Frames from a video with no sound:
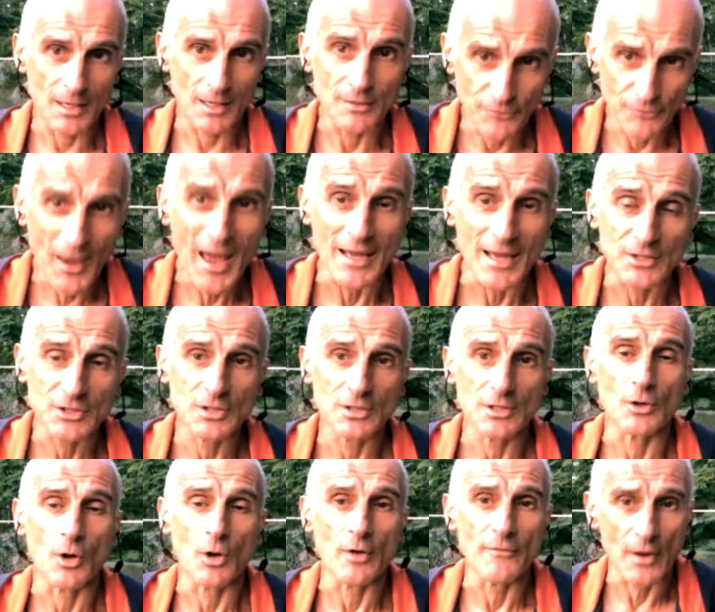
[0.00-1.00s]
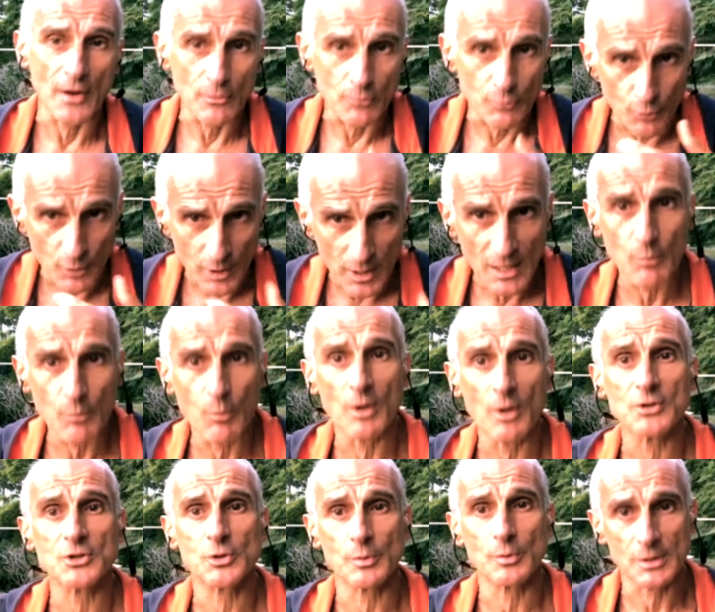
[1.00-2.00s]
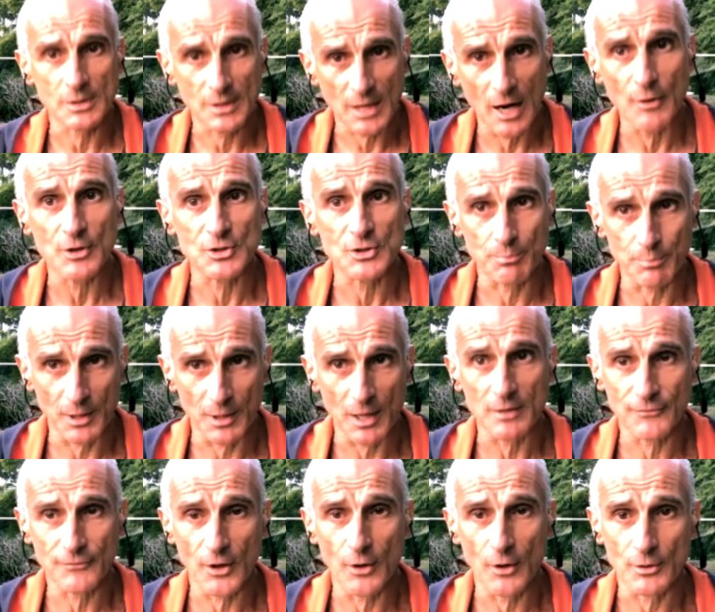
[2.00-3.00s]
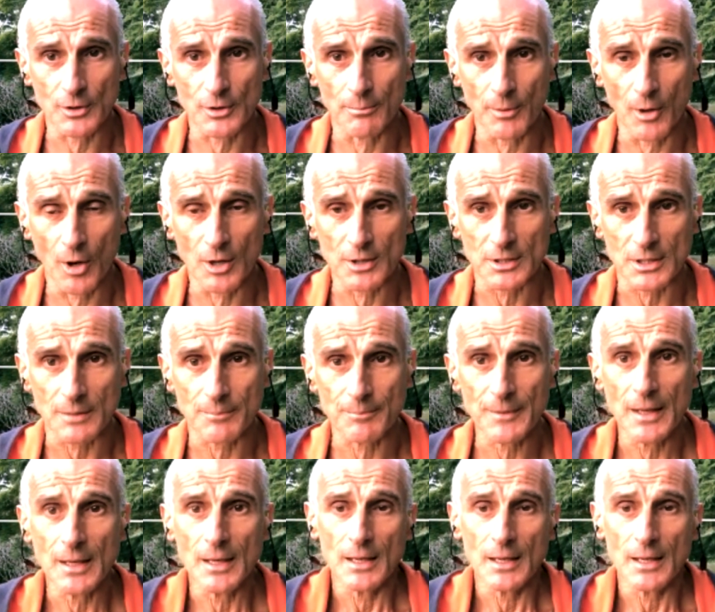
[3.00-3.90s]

in fact, if I really want to encourage blood flow in the body,